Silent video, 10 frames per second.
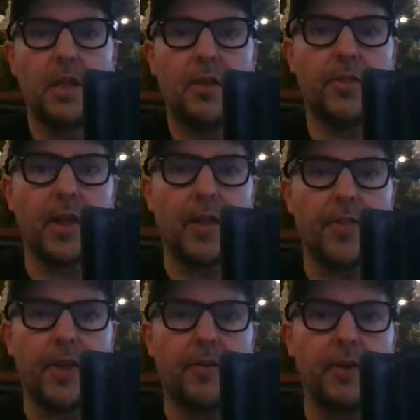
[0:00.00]
that
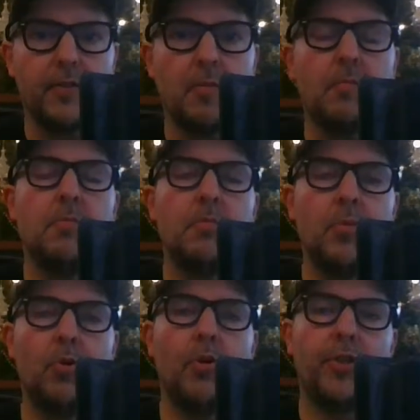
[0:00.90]
there is
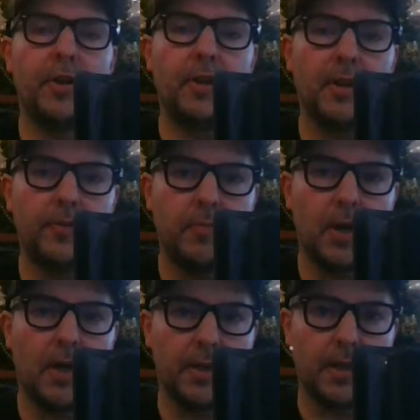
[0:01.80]
more than enough
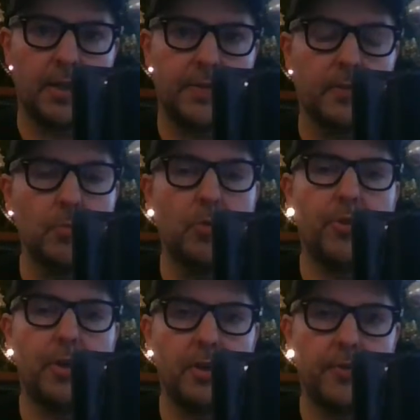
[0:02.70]
market, there's more
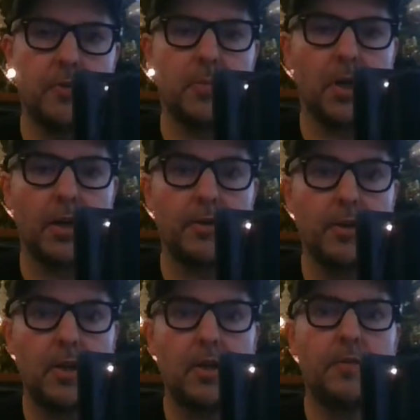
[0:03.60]
than enough demand
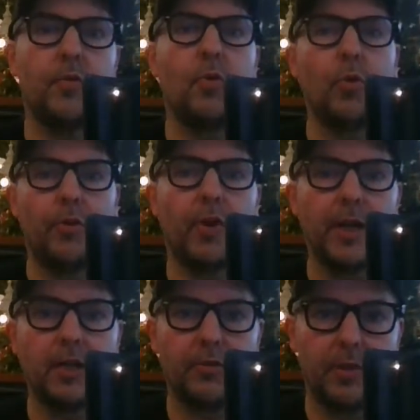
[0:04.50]
for all the
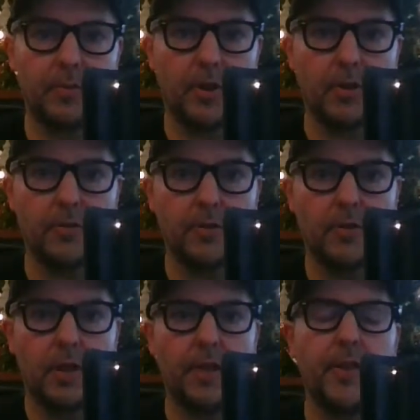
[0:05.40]
right cryptos,
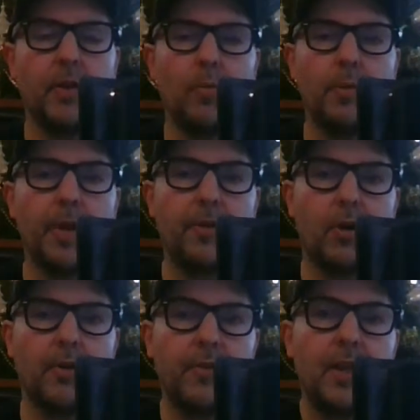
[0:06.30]
and that we're better off